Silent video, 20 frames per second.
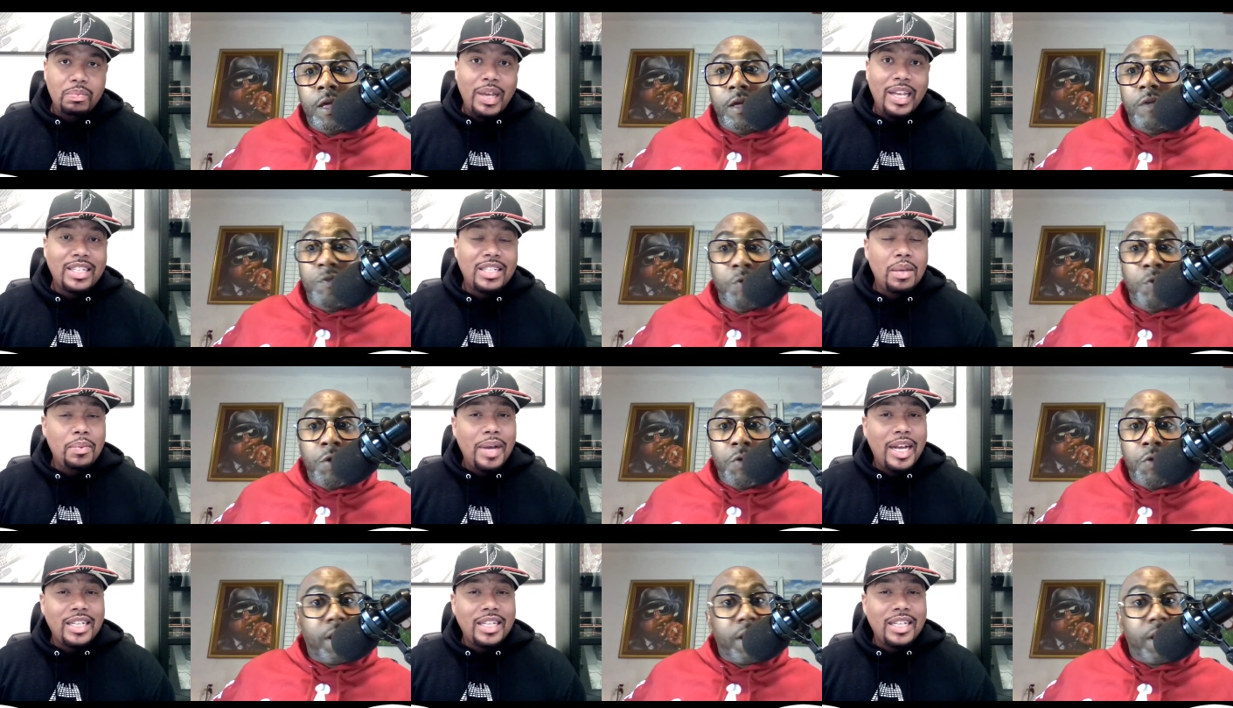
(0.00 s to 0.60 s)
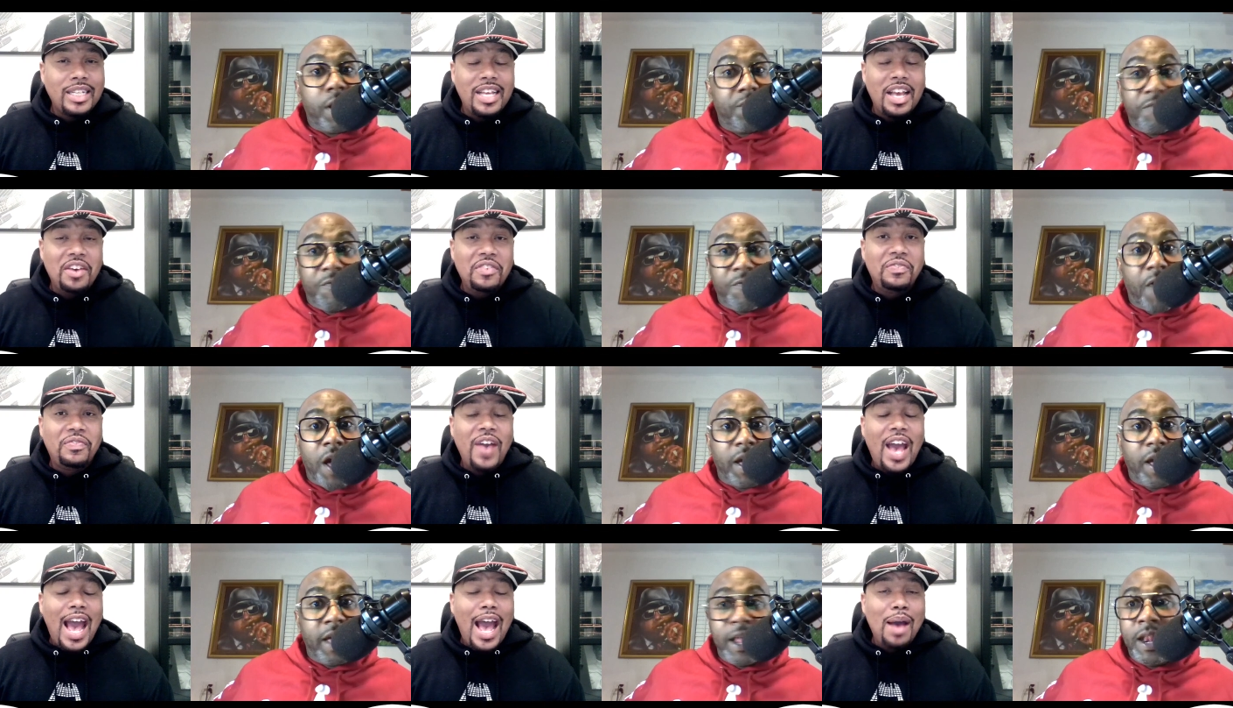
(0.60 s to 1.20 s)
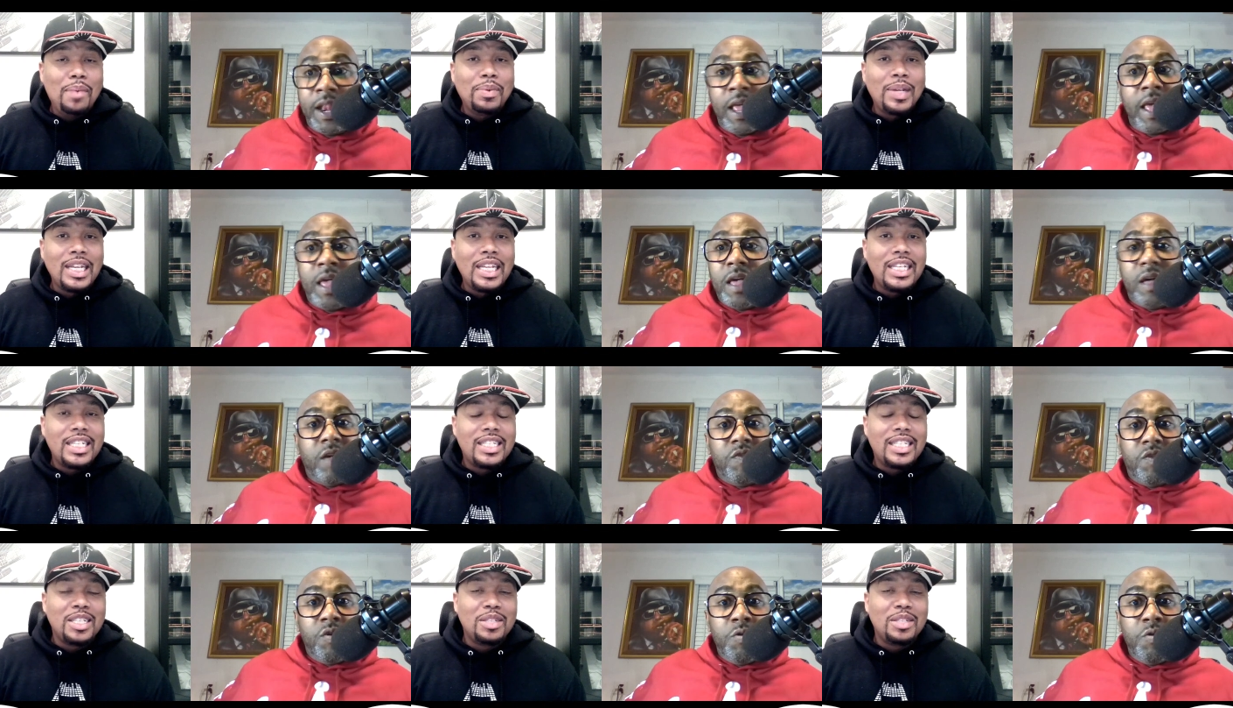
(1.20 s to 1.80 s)
Speaker 1: Man, somebody said fucking,
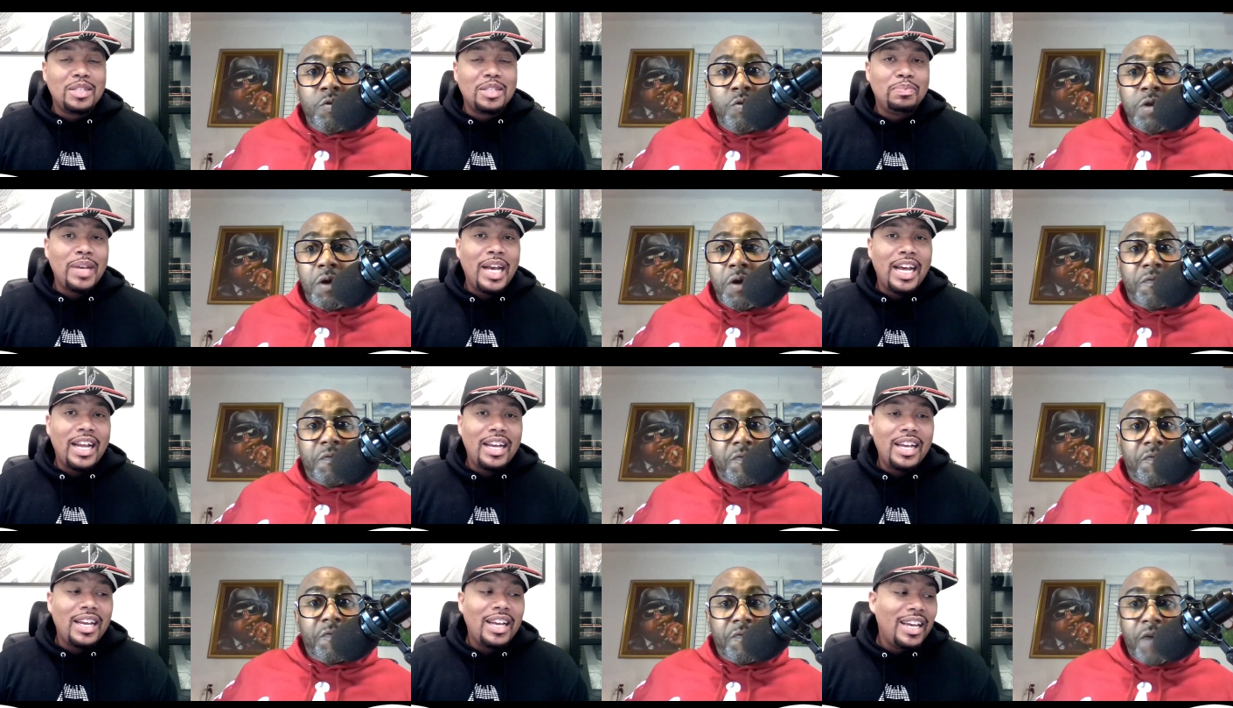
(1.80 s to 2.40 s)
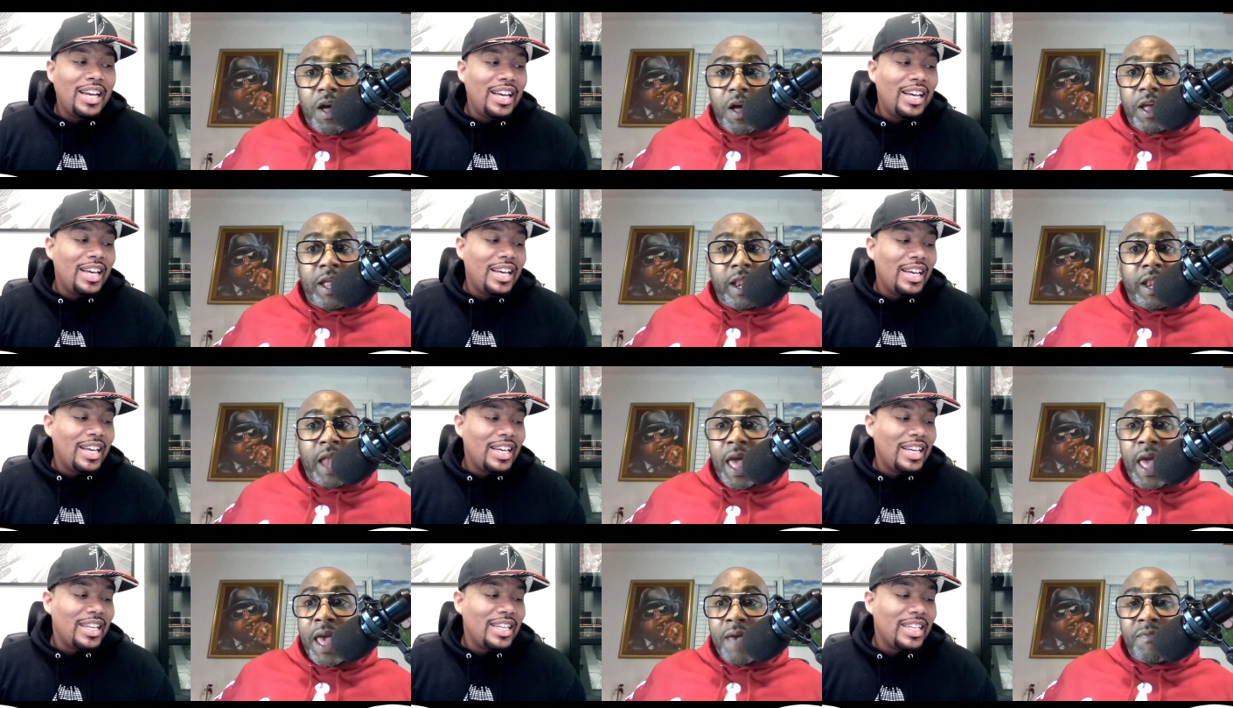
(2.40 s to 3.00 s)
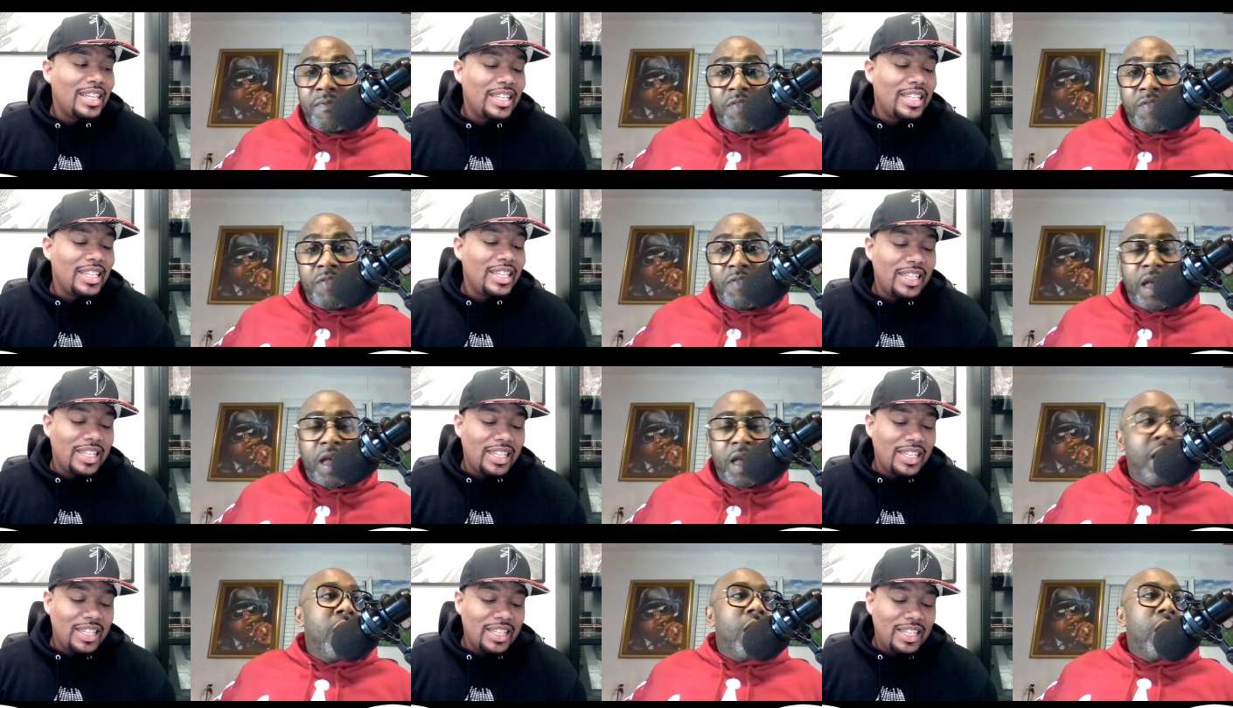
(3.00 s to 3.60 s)
Fabolous is You bad. don't fucking have
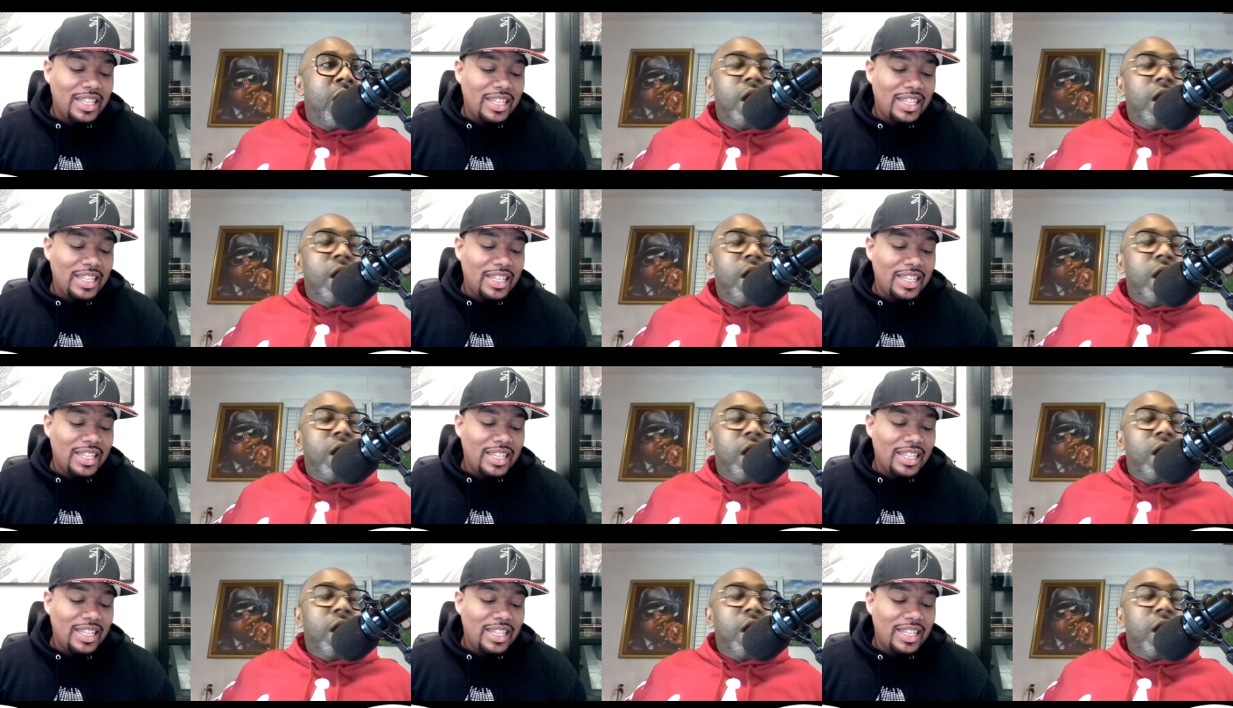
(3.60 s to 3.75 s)
that.